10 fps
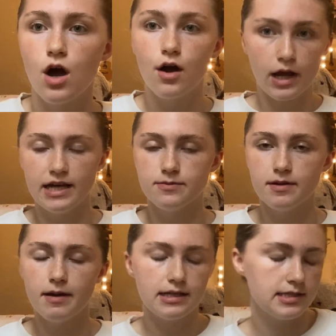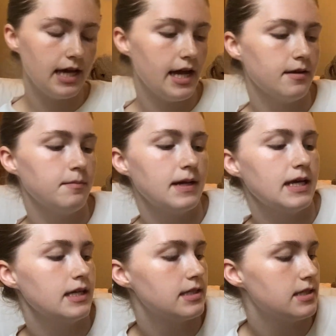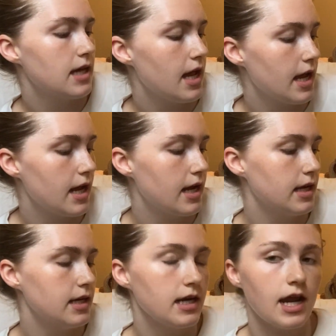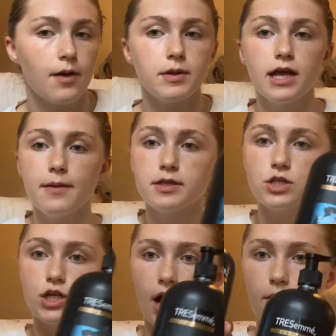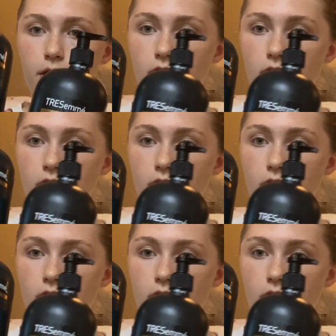Okay, it's been about 10 minutes and now I'm gonna have a shower.